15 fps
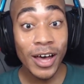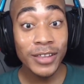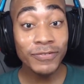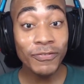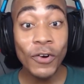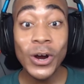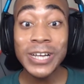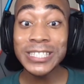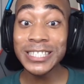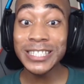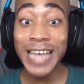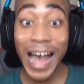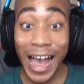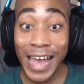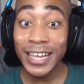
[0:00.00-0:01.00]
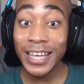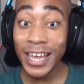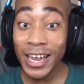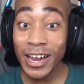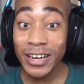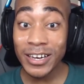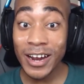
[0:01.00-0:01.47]

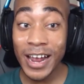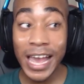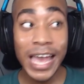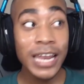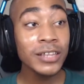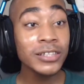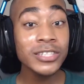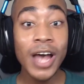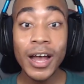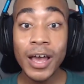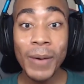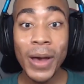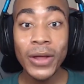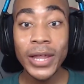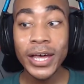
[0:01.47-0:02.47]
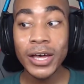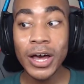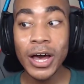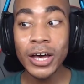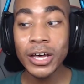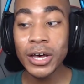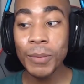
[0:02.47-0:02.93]
And talk about like
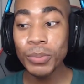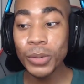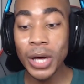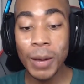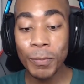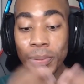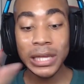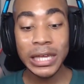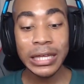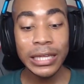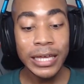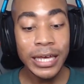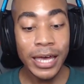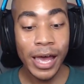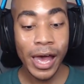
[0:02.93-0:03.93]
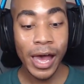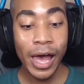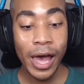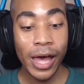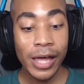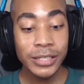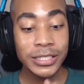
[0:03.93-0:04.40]
a completely
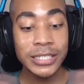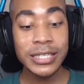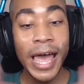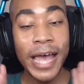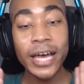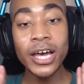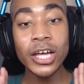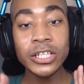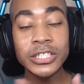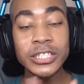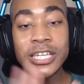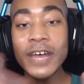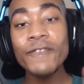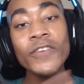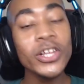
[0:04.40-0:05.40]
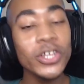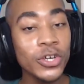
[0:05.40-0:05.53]
just like different